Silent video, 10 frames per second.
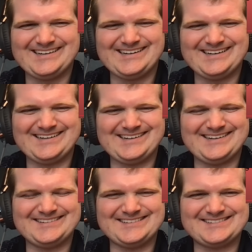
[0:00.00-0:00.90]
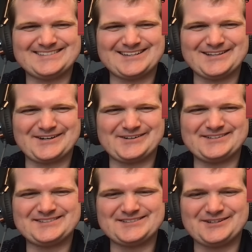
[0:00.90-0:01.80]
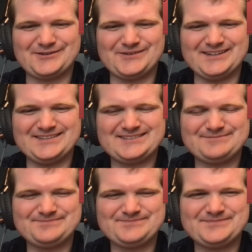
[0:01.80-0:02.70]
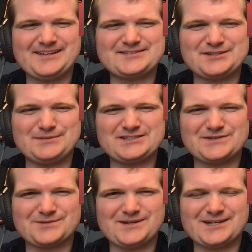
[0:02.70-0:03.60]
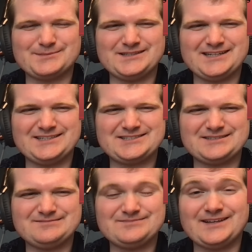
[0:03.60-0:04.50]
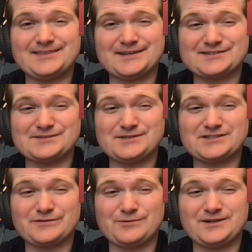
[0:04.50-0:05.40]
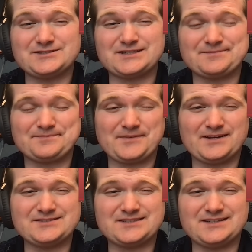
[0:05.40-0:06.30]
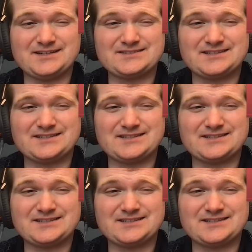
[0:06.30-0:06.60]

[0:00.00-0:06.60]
Uh, this is hilarious as always. Thanks so much for the recommendation, and thanks so much for watching. I'll see you next